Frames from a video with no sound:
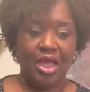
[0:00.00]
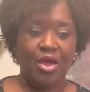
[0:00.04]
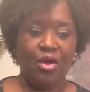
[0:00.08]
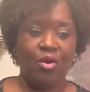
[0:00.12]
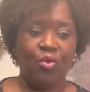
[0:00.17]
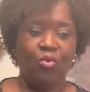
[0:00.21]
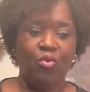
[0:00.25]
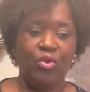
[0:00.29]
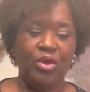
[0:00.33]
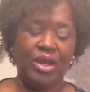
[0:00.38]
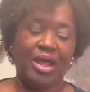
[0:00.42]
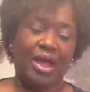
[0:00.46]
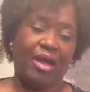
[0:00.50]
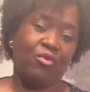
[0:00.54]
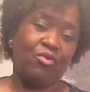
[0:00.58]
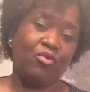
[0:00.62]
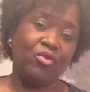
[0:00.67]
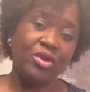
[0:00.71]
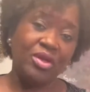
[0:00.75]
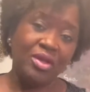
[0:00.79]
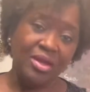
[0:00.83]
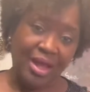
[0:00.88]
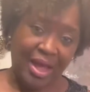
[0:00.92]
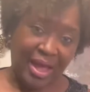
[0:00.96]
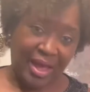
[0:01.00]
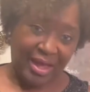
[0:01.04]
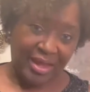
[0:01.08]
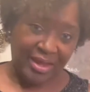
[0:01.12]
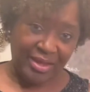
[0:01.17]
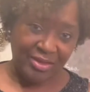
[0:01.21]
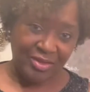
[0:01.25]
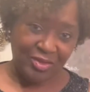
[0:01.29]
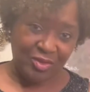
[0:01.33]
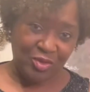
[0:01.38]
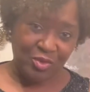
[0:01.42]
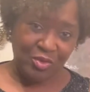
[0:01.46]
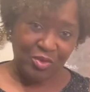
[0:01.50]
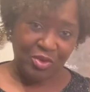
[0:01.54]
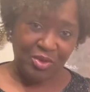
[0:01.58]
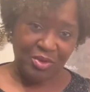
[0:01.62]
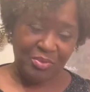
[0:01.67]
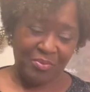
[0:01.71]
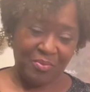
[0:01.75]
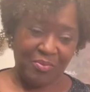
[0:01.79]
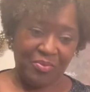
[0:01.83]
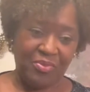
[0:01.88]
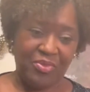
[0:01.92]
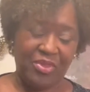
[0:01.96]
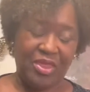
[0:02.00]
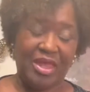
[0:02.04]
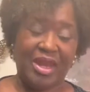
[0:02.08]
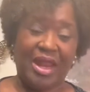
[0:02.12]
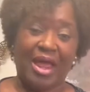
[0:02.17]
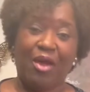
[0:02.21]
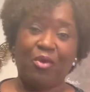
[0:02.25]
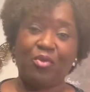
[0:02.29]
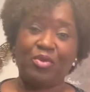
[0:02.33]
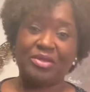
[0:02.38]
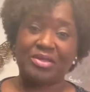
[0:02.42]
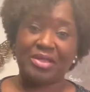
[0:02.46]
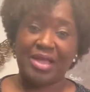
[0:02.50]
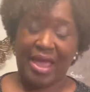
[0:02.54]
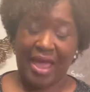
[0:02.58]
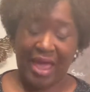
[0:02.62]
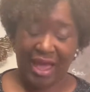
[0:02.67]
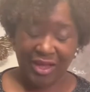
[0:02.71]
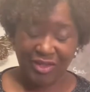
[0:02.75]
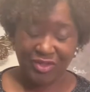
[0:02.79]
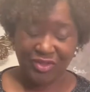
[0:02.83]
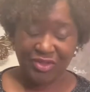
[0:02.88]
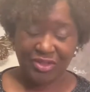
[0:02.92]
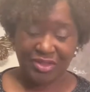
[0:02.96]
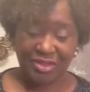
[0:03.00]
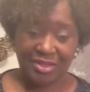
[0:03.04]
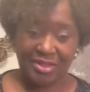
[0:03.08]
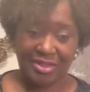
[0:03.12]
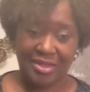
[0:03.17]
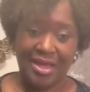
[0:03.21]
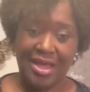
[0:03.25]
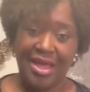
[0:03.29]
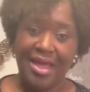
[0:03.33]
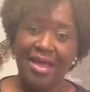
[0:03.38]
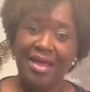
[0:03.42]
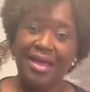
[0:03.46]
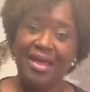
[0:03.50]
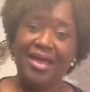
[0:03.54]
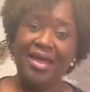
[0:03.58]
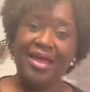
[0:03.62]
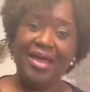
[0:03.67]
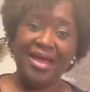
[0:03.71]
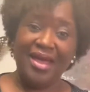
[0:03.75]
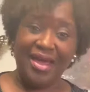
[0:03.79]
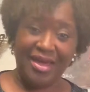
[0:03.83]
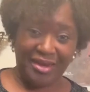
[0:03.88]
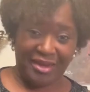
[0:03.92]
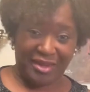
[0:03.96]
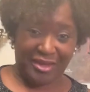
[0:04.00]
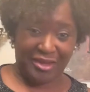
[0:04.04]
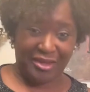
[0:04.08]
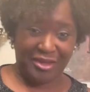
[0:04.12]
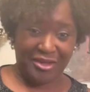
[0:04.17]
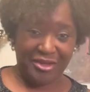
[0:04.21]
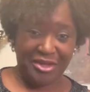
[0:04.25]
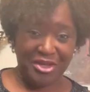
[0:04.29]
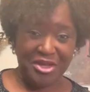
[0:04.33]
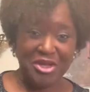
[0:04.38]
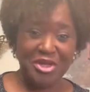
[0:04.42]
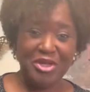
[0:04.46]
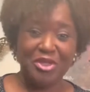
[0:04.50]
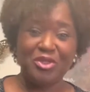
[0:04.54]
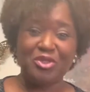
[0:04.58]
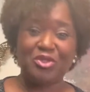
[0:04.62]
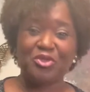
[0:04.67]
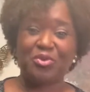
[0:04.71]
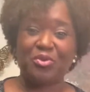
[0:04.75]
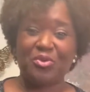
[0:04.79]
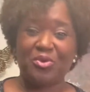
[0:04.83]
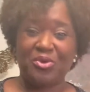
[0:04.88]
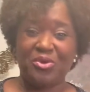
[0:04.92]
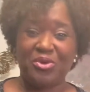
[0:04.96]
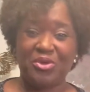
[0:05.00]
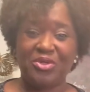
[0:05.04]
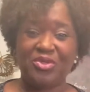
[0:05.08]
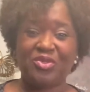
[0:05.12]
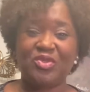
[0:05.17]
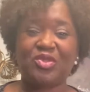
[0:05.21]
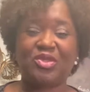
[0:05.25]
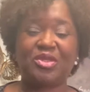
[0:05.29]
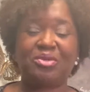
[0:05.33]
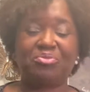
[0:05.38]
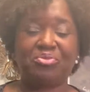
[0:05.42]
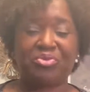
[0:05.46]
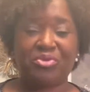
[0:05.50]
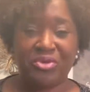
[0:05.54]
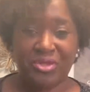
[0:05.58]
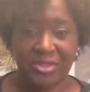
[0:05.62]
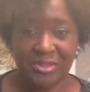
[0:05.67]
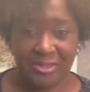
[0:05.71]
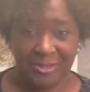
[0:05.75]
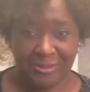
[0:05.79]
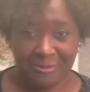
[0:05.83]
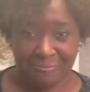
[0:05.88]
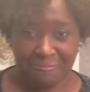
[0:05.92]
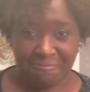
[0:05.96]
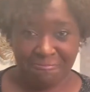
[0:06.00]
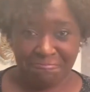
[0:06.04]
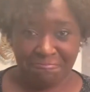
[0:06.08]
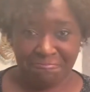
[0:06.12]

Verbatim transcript: when I realized that I was actually heading towards the prison.